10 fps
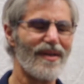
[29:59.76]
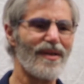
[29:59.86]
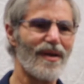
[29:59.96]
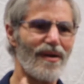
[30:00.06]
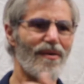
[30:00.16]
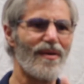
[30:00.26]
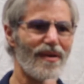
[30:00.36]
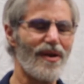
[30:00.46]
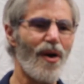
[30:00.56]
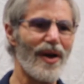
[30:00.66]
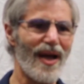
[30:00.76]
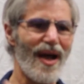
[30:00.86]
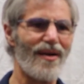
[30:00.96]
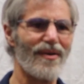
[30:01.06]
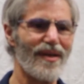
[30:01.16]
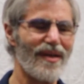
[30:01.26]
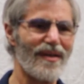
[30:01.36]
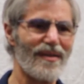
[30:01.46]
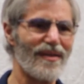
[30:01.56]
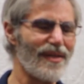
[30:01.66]
you know, going out
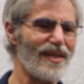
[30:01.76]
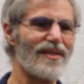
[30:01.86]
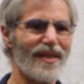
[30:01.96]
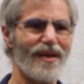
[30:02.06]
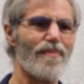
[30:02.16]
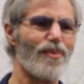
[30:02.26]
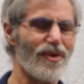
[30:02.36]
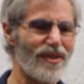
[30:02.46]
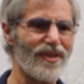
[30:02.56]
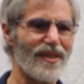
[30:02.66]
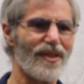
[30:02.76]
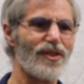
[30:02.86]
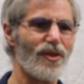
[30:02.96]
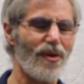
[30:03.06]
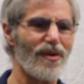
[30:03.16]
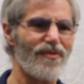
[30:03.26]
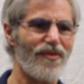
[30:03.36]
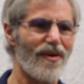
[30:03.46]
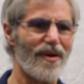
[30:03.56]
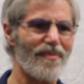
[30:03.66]
and leasing or purchasing a solar
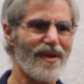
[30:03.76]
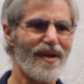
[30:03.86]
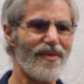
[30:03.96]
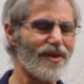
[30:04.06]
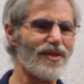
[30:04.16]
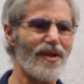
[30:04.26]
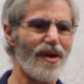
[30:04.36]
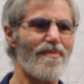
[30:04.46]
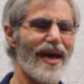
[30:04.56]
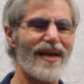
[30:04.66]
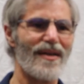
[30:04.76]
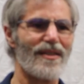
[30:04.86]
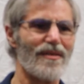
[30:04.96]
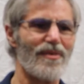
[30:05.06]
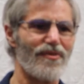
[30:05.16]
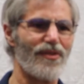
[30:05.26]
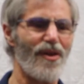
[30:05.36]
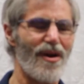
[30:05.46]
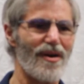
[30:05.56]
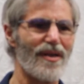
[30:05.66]
farm, there's mechanism in
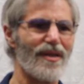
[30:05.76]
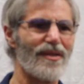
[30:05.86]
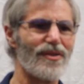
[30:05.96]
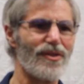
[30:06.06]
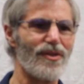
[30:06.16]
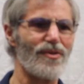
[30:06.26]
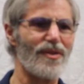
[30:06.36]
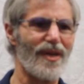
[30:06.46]
Florida to do